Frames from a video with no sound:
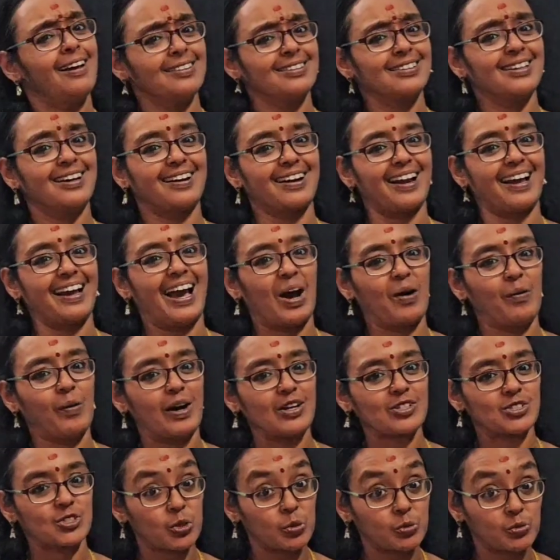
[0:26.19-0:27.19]
There I have
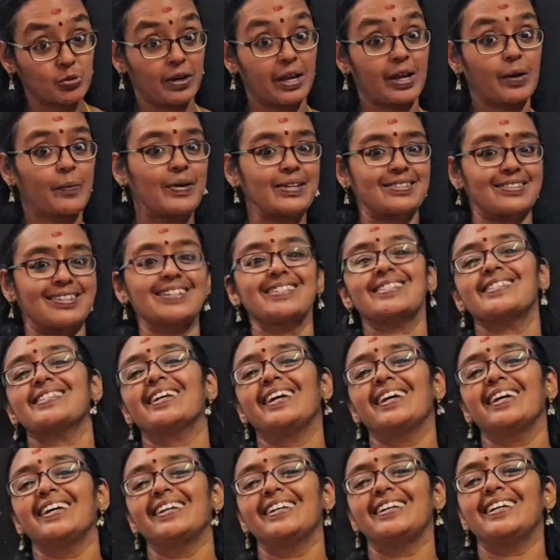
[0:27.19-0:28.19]
asked you 3 questions.
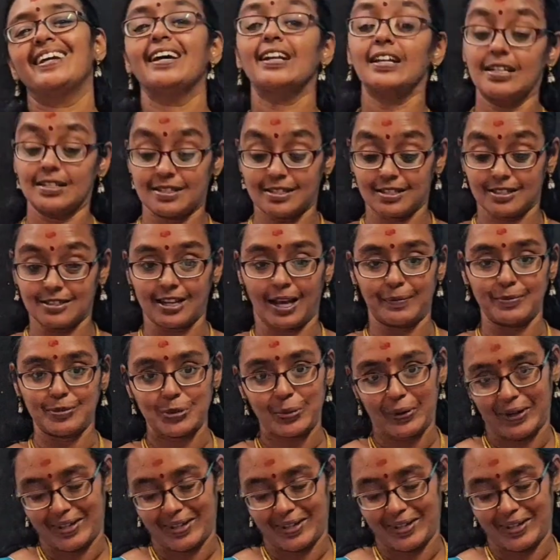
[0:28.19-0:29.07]
Here it's the time to